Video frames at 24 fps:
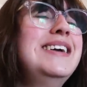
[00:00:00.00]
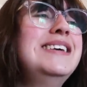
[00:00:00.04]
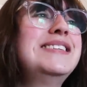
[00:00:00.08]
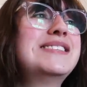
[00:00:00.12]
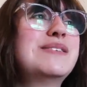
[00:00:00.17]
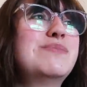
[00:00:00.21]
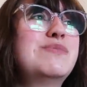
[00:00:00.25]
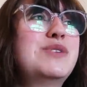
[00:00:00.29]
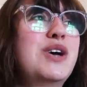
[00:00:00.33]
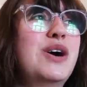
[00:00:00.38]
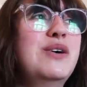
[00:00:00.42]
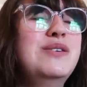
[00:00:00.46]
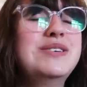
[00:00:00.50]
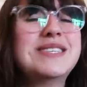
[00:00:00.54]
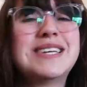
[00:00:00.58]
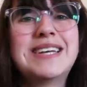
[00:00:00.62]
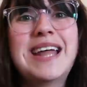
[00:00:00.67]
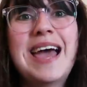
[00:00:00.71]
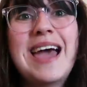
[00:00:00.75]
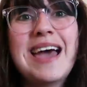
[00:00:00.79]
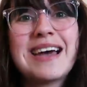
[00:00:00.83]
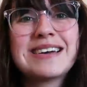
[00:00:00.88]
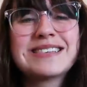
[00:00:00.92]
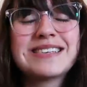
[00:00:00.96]
eat some toast
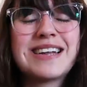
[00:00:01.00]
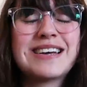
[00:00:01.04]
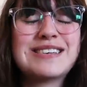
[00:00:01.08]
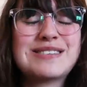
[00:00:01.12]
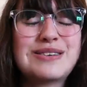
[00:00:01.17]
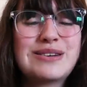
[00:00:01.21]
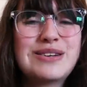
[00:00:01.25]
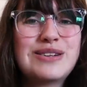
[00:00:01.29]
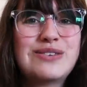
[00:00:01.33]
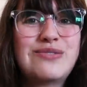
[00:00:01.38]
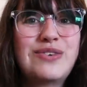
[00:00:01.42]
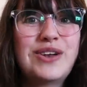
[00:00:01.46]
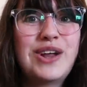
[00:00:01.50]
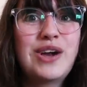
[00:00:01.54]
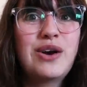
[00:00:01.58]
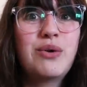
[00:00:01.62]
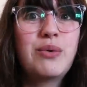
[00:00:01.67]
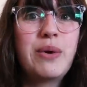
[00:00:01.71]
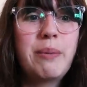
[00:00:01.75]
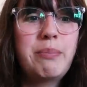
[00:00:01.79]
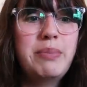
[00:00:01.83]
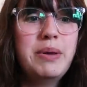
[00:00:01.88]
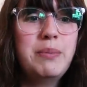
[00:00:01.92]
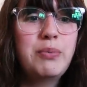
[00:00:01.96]
and eggs. And I saw this video
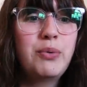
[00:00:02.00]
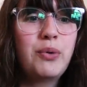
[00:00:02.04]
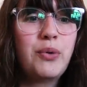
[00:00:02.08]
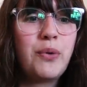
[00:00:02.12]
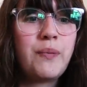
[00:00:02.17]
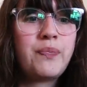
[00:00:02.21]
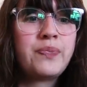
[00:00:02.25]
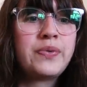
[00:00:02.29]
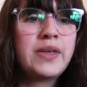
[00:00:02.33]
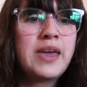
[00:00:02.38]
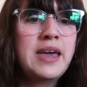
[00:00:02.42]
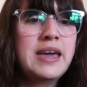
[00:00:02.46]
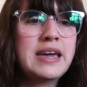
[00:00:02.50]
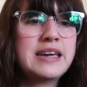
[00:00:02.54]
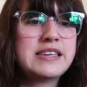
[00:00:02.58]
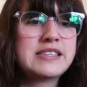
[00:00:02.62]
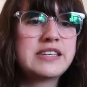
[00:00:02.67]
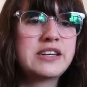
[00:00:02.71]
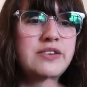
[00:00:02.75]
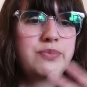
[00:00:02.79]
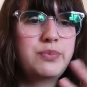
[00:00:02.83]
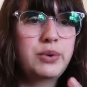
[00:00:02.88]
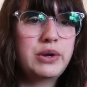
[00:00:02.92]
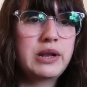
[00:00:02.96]
where people,
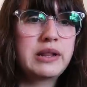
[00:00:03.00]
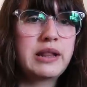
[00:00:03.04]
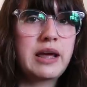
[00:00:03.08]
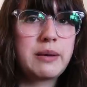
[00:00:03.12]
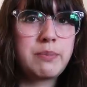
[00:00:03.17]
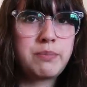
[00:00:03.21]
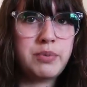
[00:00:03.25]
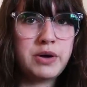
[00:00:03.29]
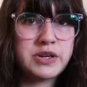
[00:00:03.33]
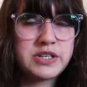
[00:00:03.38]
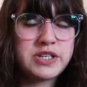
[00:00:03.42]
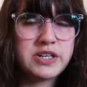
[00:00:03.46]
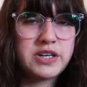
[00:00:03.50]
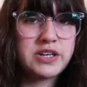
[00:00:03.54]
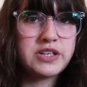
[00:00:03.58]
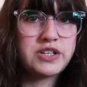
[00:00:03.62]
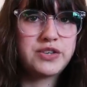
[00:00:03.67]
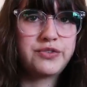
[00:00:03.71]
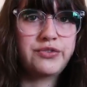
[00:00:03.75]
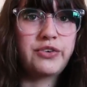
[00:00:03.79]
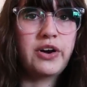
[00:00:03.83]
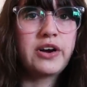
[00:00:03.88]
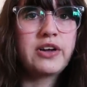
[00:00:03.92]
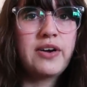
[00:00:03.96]
instead of putting like butter
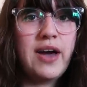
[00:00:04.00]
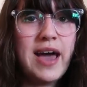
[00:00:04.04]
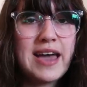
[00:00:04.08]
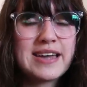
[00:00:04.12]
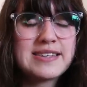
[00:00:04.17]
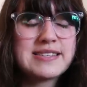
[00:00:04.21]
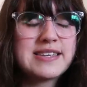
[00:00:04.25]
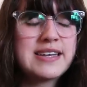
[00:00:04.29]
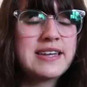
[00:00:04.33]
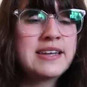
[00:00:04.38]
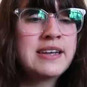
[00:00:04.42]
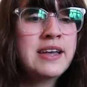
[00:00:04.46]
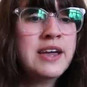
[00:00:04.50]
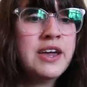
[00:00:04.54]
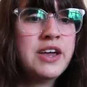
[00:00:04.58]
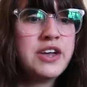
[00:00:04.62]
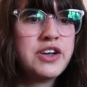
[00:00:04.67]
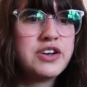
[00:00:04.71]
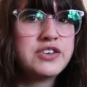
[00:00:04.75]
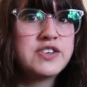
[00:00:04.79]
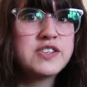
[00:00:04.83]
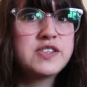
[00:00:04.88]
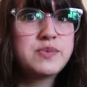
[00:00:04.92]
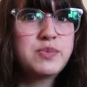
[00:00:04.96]
to fry your eggs in,
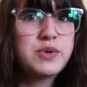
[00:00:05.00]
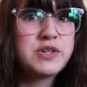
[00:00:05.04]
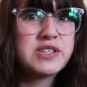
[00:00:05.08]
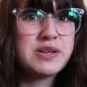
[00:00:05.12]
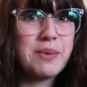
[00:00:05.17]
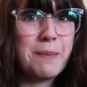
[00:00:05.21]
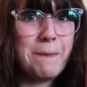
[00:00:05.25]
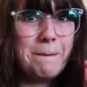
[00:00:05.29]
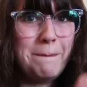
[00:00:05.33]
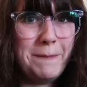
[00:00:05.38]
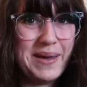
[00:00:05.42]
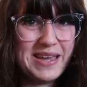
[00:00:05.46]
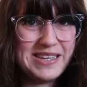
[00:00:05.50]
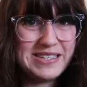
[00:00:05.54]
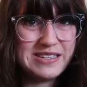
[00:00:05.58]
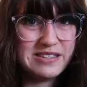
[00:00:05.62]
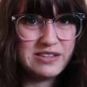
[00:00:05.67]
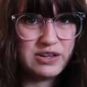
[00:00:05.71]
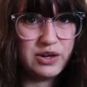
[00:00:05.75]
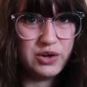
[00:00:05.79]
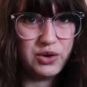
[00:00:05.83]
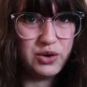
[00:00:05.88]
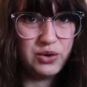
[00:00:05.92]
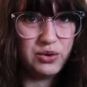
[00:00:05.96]
you just put some
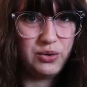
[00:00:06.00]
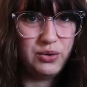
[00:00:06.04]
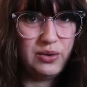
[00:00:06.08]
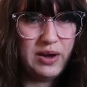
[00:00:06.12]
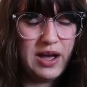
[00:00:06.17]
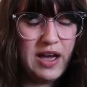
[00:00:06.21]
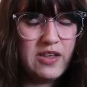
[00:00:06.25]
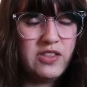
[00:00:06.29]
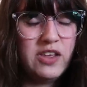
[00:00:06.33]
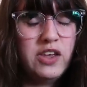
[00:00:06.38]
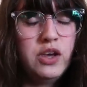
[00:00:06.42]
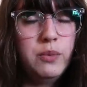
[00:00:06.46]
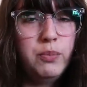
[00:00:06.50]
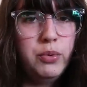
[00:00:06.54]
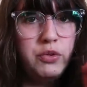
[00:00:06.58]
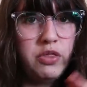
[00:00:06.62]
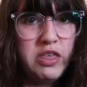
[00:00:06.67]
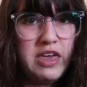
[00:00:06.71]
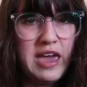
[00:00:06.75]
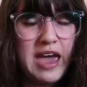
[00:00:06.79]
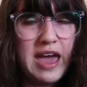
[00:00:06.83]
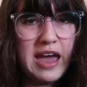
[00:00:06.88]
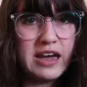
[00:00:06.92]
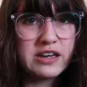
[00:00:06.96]
pesto and then you put
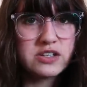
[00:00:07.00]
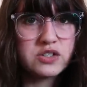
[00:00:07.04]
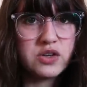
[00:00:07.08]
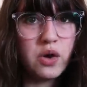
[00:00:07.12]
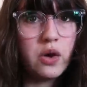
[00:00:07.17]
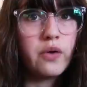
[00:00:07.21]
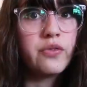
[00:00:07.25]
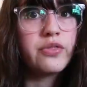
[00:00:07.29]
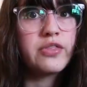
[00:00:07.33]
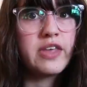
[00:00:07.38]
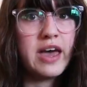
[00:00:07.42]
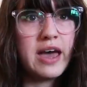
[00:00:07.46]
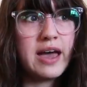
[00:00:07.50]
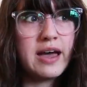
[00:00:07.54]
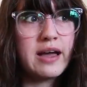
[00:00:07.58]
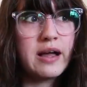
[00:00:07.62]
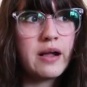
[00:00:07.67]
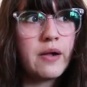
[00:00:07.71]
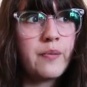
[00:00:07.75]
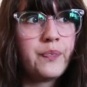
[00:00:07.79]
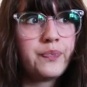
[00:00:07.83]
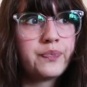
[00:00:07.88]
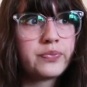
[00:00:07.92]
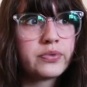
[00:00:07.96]
the eggs on
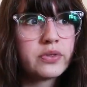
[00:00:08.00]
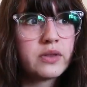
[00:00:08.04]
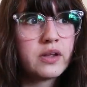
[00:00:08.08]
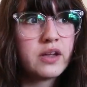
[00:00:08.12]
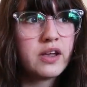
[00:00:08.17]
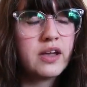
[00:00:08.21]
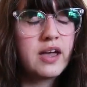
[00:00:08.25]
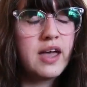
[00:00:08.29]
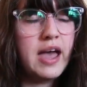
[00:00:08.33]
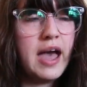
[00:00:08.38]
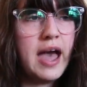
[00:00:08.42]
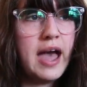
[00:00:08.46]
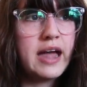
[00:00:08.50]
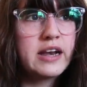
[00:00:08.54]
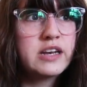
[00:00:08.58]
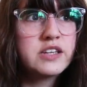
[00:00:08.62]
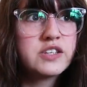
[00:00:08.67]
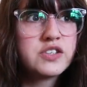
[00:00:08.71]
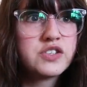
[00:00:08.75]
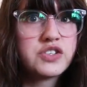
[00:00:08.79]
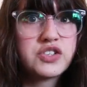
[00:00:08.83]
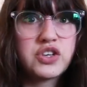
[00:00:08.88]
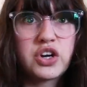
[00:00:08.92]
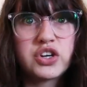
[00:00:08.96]
there. And
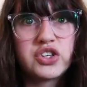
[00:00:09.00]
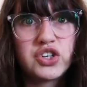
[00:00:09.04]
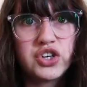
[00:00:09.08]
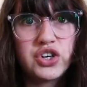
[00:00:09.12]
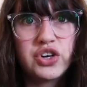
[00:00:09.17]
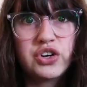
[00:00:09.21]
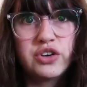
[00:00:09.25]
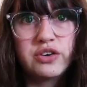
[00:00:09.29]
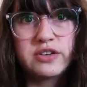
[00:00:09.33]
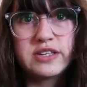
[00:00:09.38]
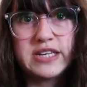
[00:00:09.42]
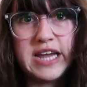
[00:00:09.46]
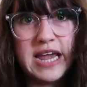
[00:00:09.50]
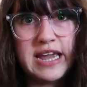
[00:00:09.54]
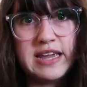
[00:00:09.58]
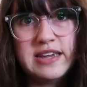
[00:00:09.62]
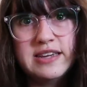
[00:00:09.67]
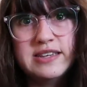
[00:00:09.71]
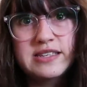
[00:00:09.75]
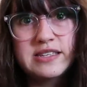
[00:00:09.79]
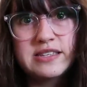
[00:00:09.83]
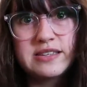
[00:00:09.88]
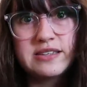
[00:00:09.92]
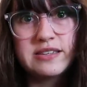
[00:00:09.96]
it's such a good
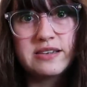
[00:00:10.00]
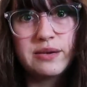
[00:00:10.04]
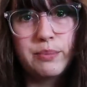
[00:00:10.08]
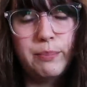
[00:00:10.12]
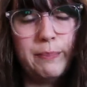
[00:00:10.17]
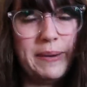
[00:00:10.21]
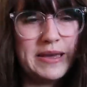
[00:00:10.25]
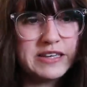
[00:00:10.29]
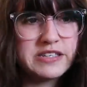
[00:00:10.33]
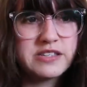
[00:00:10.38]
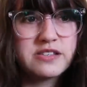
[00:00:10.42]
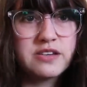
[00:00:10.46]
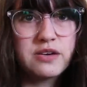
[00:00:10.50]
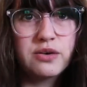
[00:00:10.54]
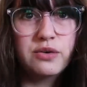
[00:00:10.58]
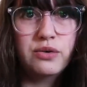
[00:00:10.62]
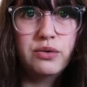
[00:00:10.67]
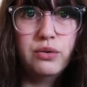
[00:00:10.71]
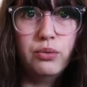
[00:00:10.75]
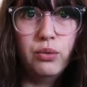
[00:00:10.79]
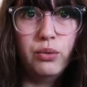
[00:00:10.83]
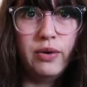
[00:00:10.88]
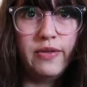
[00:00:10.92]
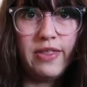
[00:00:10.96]
taste.
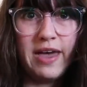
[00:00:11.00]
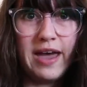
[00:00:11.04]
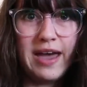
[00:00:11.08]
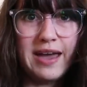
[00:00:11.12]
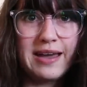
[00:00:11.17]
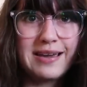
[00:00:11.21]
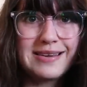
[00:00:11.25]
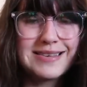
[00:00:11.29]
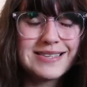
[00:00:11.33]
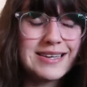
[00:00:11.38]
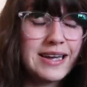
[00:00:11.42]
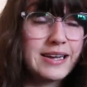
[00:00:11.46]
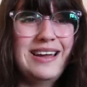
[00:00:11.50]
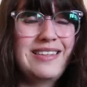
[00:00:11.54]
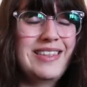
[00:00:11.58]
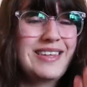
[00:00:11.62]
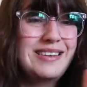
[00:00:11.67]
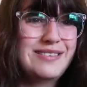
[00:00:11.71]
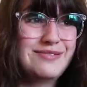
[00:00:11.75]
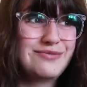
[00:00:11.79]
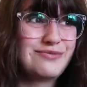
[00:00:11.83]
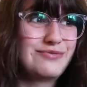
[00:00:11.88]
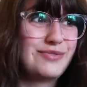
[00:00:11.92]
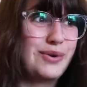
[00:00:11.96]
Pesto with eggs. I
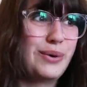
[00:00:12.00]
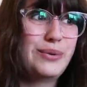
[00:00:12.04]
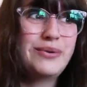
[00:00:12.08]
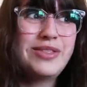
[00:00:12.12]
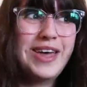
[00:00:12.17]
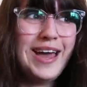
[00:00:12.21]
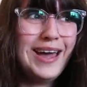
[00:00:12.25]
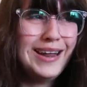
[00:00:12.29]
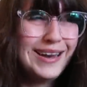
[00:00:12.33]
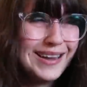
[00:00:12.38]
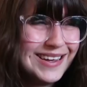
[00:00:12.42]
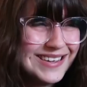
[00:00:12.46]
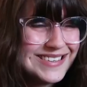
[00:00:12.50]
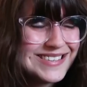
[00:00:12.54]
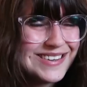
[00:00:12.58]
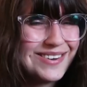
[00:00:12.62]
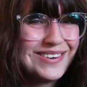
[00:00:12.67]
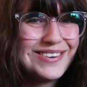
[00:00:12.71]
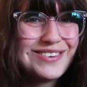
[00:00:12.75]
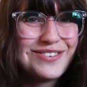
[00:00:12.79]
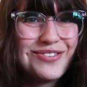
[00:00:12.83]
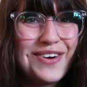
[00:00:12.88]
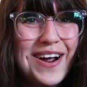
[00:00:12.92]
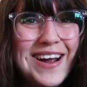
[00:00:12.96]
didn't know that,
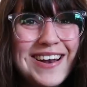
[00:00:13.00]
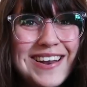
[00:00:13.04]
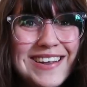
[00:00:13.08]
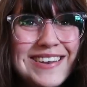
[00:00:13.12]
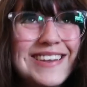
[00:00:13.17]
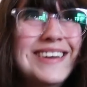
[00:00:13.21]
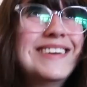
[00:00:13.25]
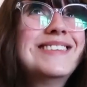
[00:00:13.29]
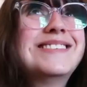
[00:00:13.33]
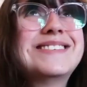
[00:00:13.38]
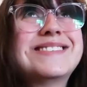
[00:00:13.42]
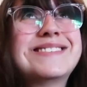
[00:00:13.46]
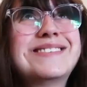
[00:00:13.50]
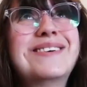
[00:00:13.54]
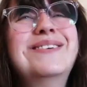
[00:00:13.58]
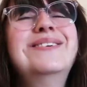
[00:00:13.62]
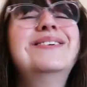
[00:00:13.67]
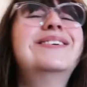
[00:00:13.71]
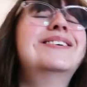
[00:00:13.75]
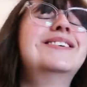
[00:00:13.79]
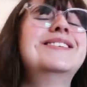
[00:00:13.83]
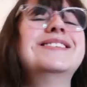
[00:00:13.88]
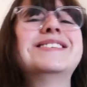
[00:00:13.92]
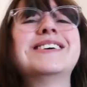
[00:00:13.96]
so I tried it. It's
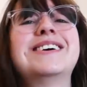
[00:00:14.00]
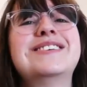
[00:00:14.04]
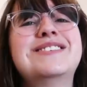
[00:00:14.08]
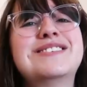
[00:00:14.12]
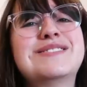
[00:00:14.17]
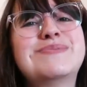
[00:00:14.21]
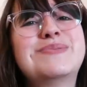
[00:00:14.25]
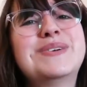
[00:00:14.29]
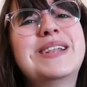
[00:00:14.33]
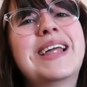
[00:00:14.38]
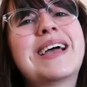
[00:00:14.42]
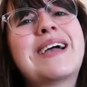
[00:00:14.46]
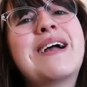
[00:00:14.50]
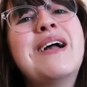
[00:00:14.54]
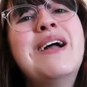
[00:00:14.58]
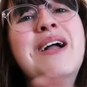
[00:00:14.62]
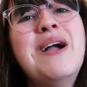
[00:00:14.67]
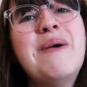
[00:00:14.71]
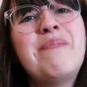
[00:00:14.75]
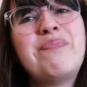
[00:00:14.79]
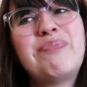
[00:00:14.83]
so good. So I just put like